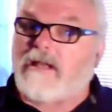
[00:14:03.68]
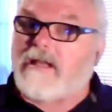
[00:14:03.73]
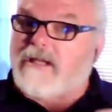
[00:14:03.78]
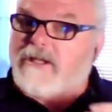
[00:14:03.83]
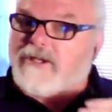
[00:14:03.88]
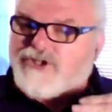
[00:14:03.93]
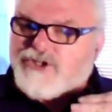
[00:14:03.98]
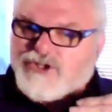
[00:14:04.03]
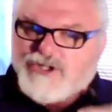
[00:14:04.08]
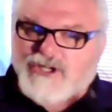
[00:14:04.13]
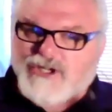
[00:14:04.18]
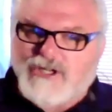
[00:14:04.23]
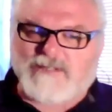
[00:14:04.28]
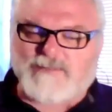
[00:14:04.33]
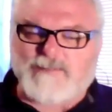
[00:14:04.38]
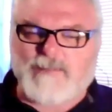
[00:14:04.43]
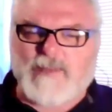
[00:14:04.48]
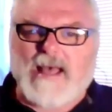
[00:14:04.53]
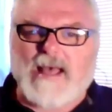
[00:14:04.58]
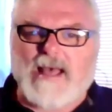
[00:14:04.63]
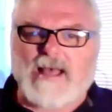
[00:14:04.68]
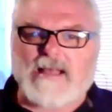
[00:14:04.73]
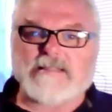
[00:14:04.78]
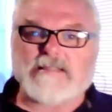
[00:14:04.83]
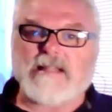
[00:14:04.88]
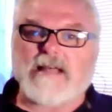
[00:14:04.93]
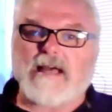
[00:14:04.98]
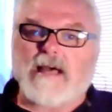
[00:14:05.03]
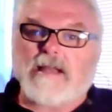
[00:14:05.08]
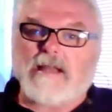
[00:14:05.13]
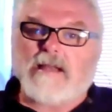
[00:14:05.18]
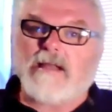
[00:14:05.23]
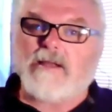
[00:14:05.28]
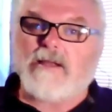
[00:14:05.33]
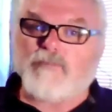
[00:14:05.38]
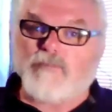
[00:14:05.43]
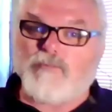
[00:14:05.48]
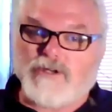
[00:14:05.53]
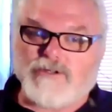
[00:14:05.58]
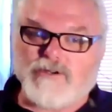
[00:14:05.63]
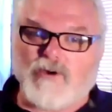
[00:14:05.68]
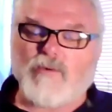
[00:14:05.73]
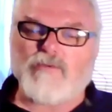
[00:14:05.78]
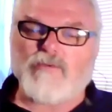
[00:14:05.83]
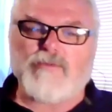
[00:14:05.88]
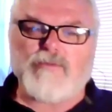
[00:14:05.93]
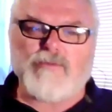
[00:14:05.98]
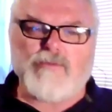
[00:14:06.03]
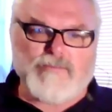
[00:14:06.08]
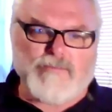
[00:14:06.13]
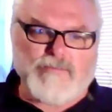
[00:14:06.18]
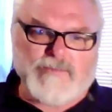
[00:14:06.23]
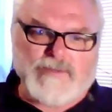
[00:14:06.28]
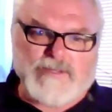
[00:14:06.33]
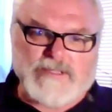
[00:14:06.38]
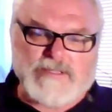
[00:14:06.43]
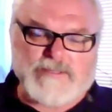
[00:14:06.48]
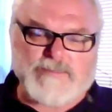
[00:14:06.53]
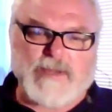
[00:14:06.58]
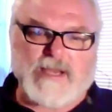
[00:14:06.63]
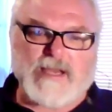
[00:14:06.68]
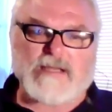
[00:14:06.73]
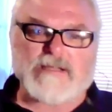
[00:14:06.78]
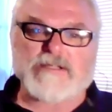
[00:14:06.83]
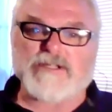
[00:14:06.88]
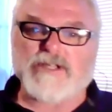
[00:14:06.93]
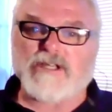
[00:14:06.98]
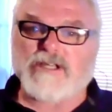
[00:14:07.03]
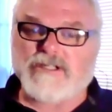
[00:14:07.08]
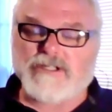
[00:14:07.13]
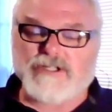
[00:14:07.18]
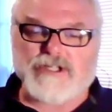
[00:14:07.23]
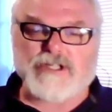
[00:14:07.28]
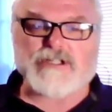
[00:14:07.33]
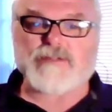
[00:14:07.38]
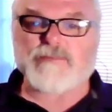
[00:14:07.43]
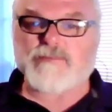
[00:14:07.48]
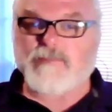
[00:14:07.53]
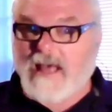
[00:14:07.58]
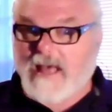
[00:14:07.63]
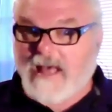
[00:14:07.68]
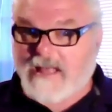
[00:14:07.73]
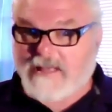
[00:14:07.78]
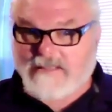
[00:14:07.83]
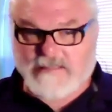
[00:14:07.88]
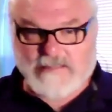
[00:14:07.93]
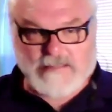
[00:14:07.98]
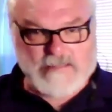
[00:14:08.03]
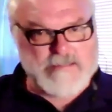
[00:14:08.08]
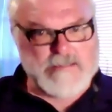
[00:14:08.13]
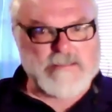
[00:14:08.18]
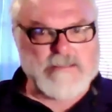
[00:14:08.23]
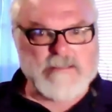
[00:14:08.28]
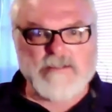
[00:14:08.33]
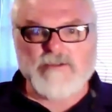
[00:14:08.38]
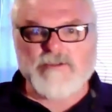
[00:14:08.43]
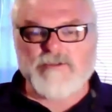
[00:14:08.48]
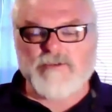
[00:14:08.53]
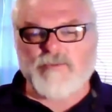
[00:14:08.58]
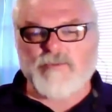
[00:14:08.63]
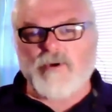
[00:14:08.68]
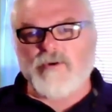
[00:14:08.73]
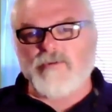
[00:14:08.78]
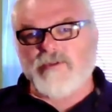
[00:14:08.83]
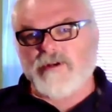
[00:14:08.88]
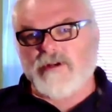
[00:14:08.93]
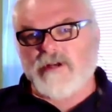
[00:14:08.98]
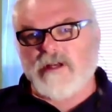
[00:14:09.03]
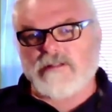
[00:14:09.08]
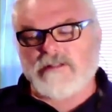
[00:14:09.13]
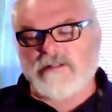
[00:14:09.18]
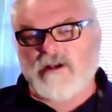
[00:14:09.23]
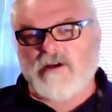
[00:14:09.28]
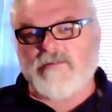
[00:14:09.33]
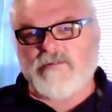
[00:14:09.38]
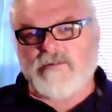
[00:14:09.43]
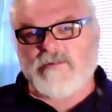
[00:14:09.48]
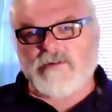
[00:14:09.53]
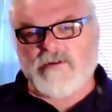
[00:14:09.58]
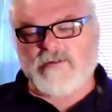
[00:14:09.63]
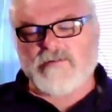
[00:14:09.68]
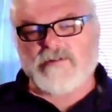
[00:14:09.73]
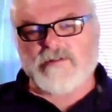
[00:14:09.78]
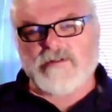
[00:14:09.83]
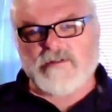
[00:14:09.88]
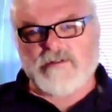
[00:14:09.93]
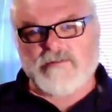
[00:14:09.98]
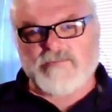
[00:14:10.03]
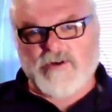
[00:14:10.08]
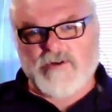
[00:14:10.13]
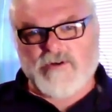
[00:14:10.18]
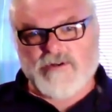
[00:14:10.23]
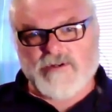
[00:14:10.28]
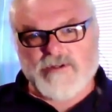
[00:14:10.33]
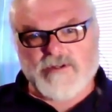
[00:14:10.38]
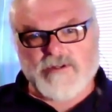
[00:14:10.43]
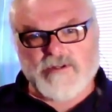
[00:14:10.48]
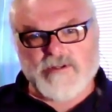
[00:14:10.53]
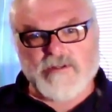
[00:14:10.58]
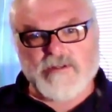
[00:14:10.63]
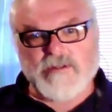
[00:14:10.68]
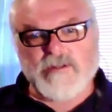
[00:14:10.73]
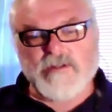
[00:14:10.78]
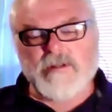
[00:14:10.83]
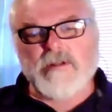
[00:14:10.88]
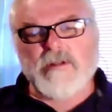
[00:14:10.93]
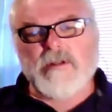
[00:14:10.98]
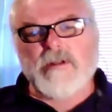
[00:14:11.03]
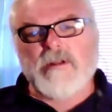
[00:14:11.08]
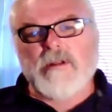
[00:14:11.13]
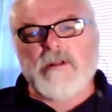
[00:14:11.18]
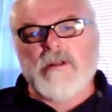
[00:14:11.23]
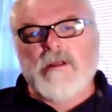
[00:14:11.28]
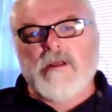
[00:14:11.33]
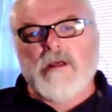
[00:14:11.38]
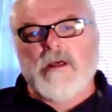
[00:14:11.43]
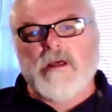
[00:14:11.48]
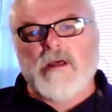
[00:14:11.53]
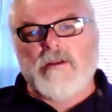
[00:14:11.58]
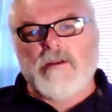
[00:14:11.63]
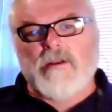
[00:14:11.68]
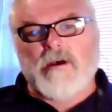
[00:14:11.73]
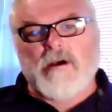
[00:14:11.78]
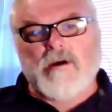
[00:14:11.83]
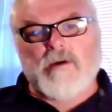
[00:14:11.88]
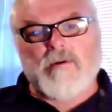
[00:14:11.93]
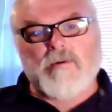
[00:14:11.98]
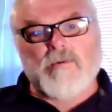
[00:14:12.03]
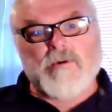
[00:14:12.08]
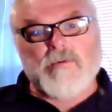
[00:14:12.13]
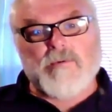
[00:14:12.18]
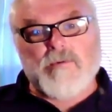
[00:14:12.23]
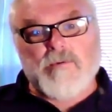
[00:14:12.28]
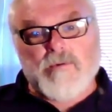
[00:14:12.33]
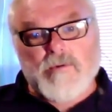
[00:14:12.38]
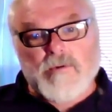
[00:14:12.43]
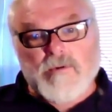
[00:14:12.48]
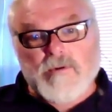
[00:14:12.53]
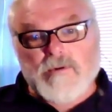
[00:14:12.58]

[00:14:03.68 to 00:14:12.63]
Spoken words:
and he had just passed that. And we told dispatch he just passed the road that cuts off and goes to Lavernia. And we're